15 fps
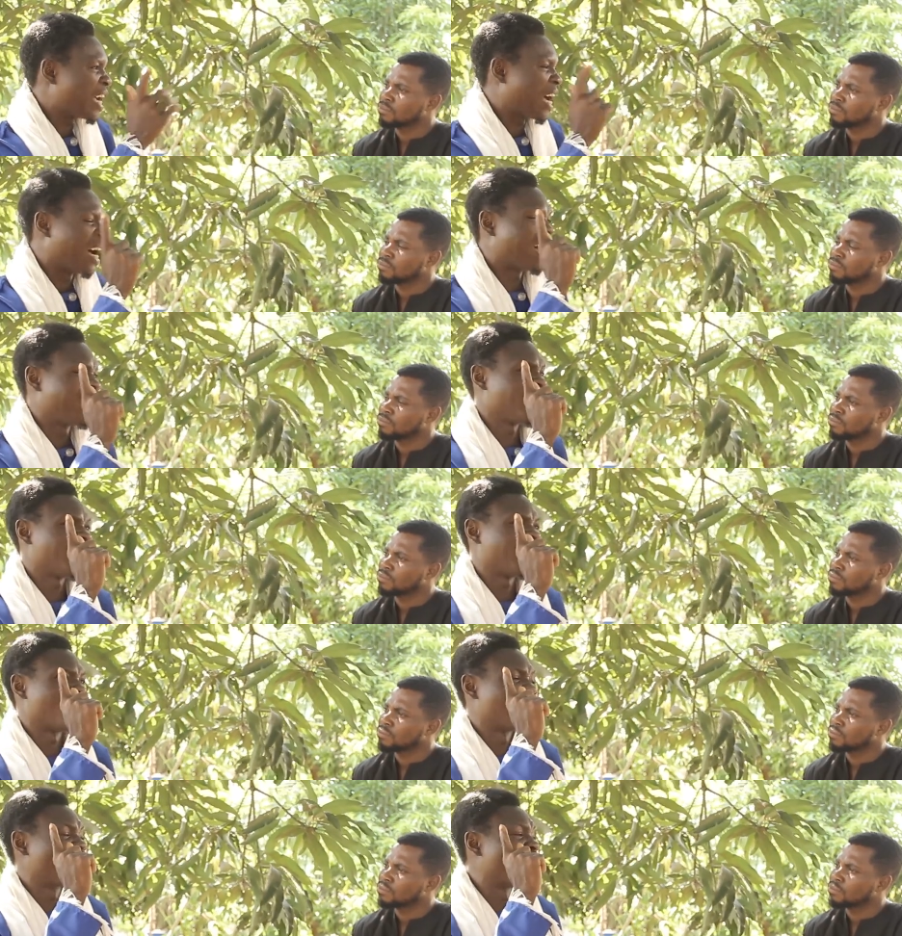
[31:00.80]
Speaker 1: aha
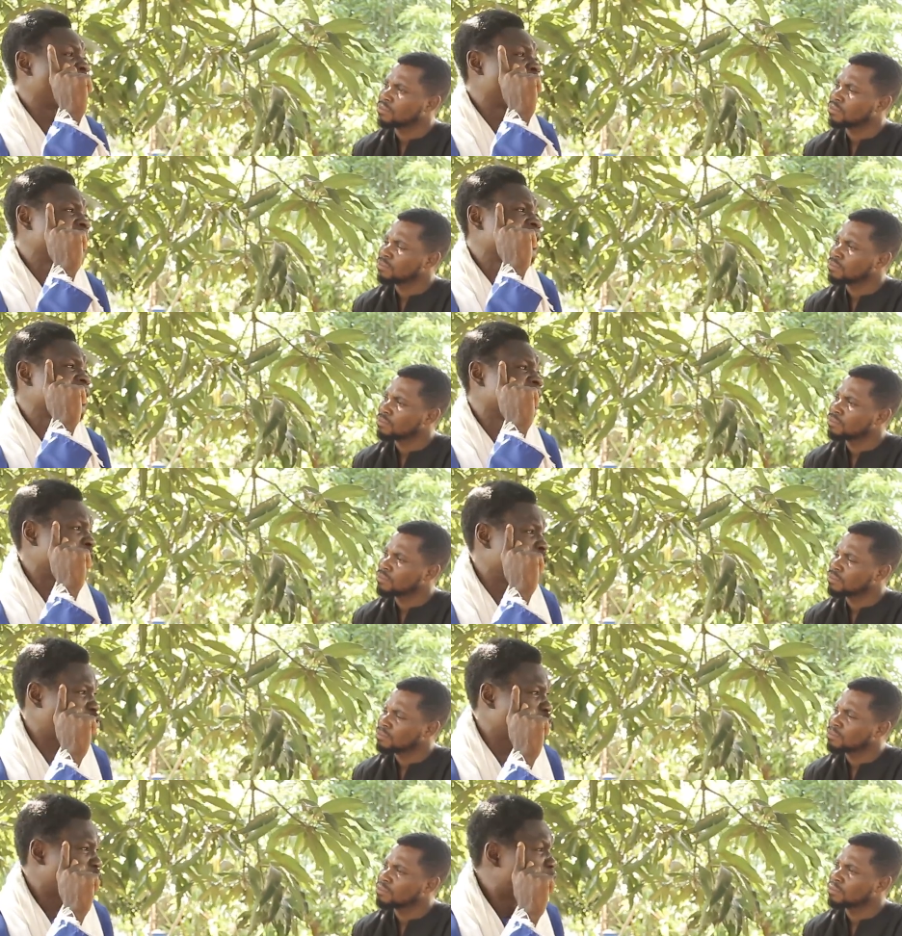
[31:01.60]
na ahwefo
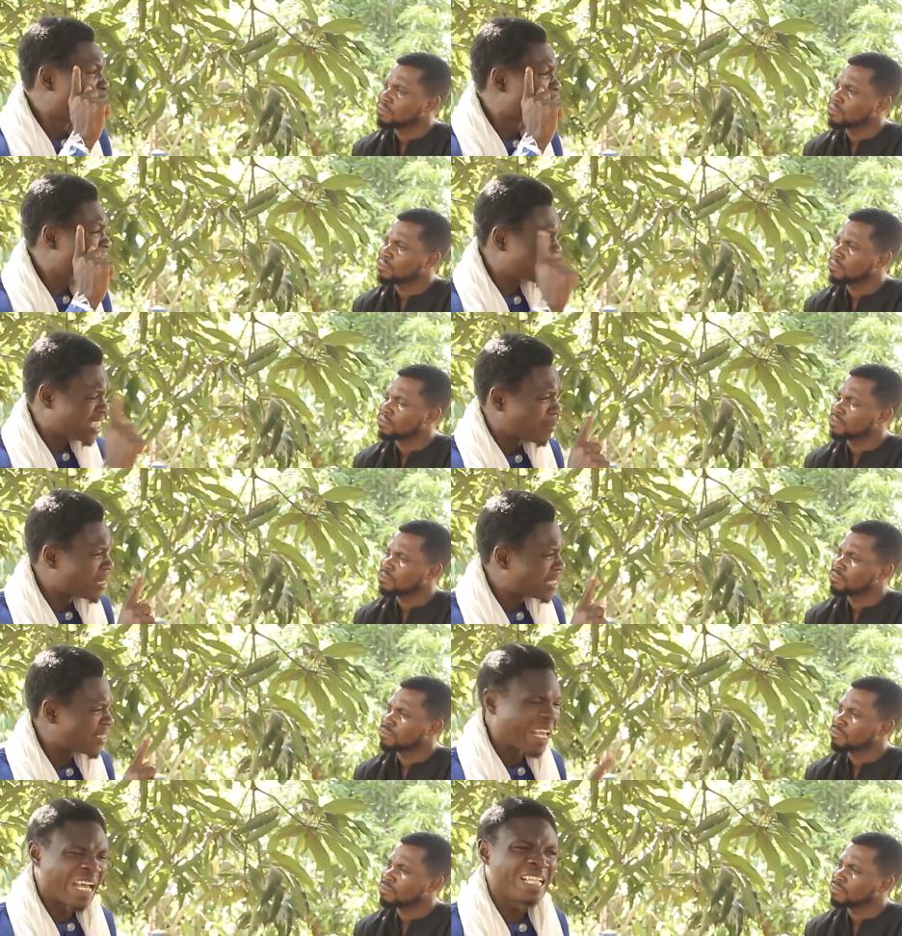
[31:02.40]
enhye ne so New
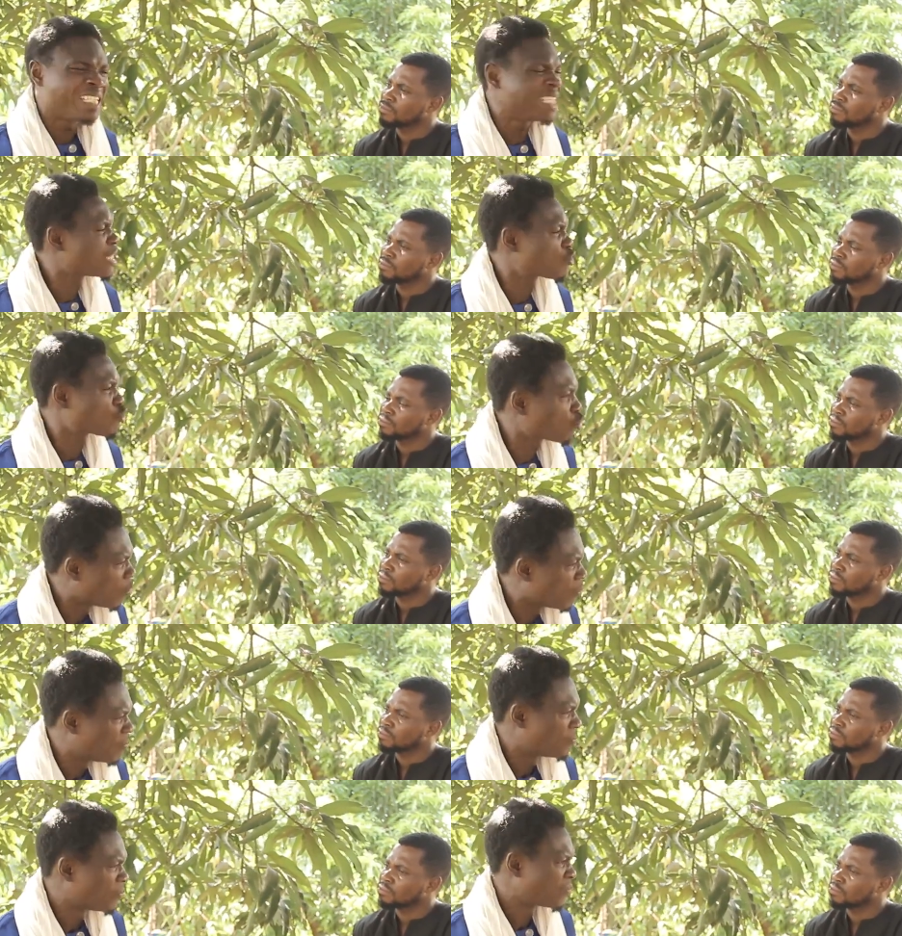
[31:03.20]
Testament enye
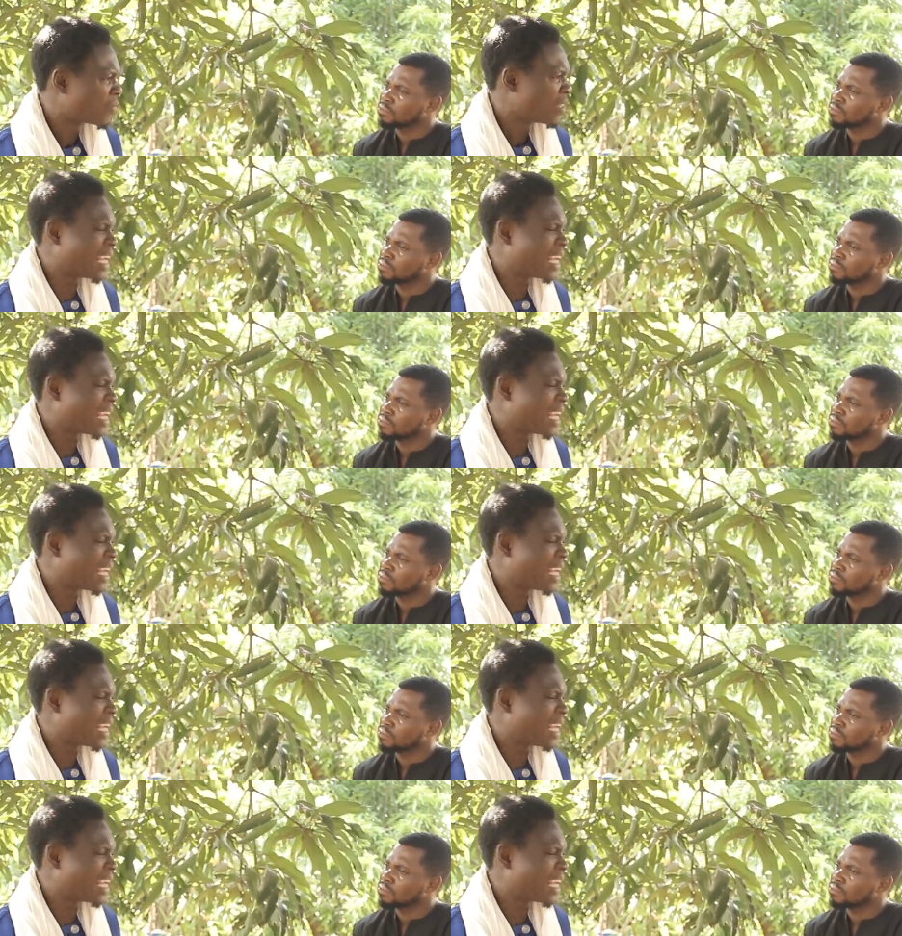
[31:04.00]
som